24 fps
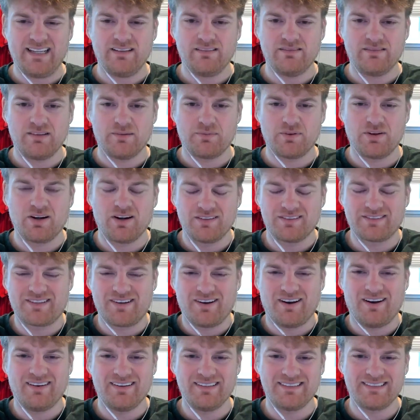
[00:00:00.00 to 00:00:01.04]
liberal arts
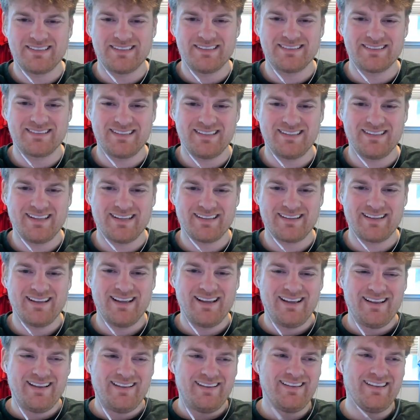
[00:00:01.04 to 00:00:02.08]
colleges that like
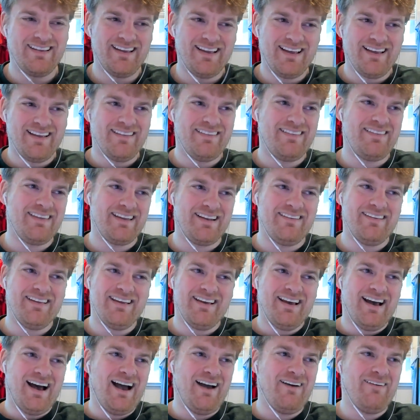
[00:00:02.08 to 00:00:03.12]
they
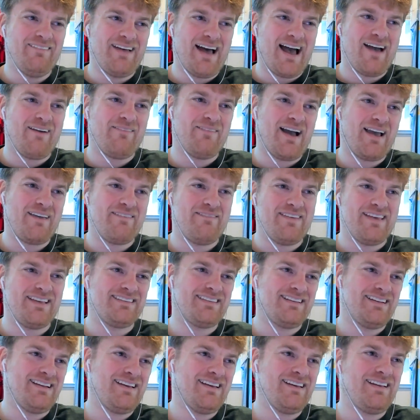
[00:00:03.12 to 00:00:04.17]
I
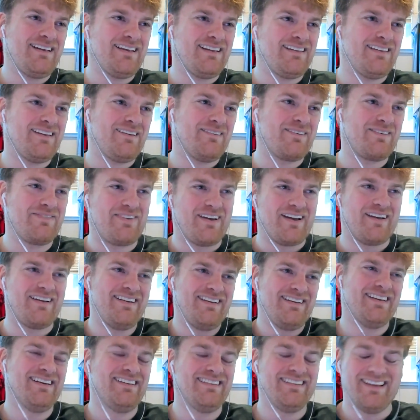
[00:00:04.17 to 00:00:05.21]
visited and they were
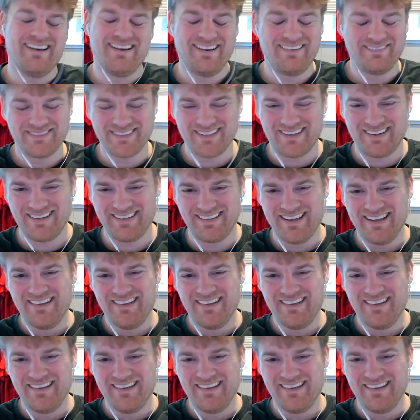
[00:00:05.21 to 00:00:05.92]
very no, I'm sorry.